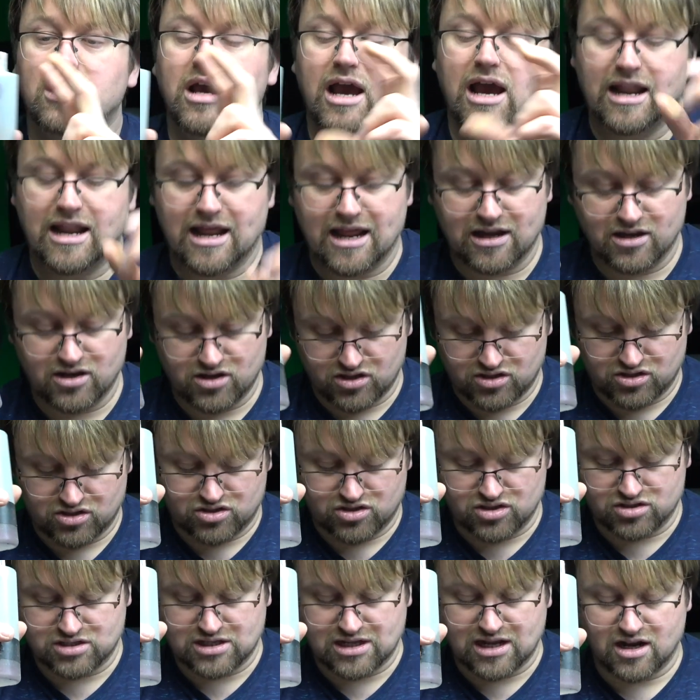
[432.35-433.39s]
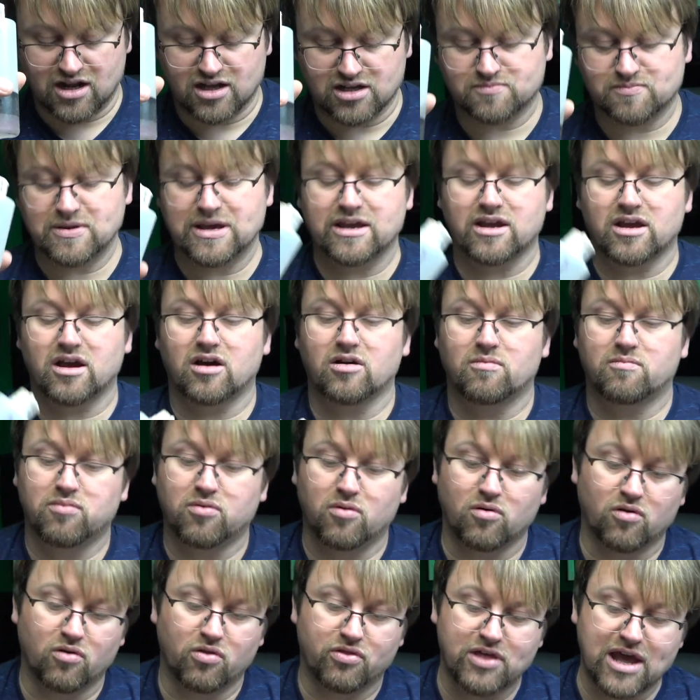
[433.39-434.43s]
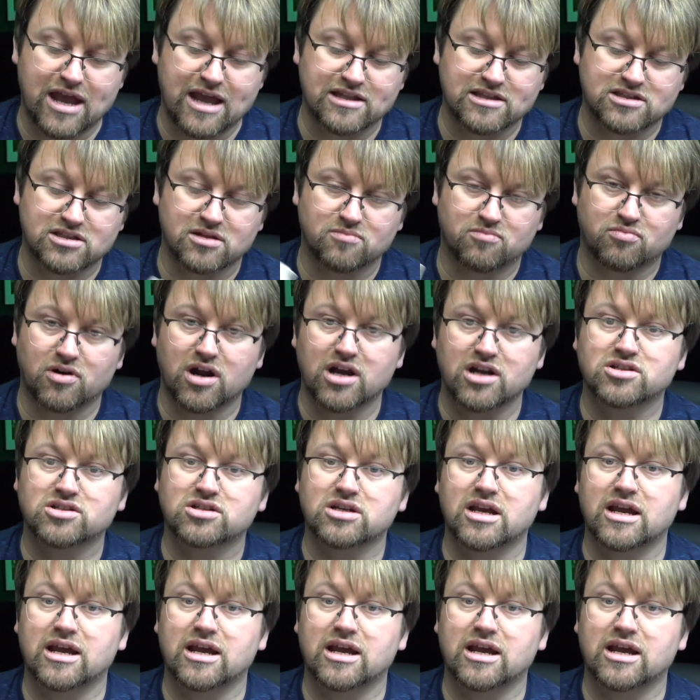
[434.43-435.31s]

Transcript: and then just that last bit, I'd pour that into the brush,